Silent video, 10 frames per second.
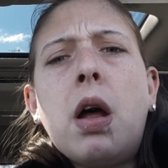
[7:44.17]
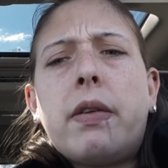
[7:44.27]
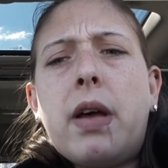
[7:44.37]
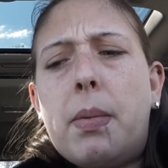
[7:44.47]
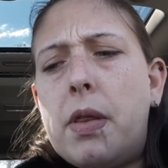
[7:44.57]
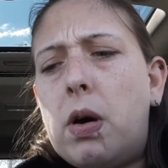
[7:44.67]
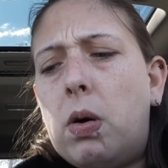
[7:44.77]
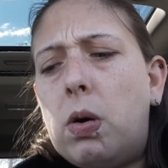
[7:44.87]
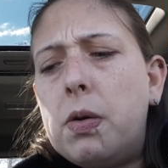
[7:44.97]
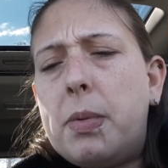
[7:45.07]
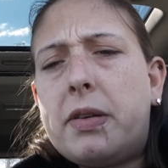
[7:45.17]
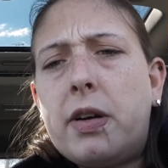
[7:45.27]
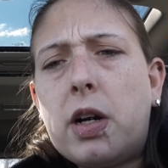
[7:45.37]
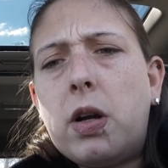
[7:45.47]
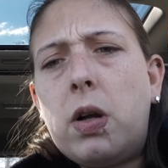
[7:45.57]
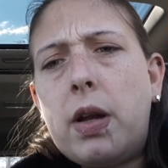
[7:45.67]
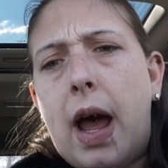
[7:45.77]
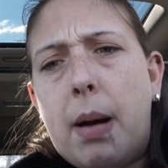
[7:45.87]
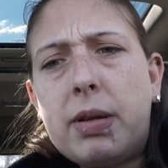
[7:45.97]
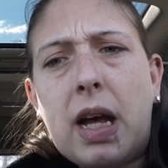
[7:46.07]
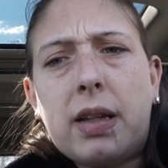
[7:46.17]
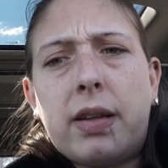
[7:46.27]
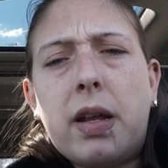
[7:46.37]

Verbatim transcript: Some of the old material and habitat that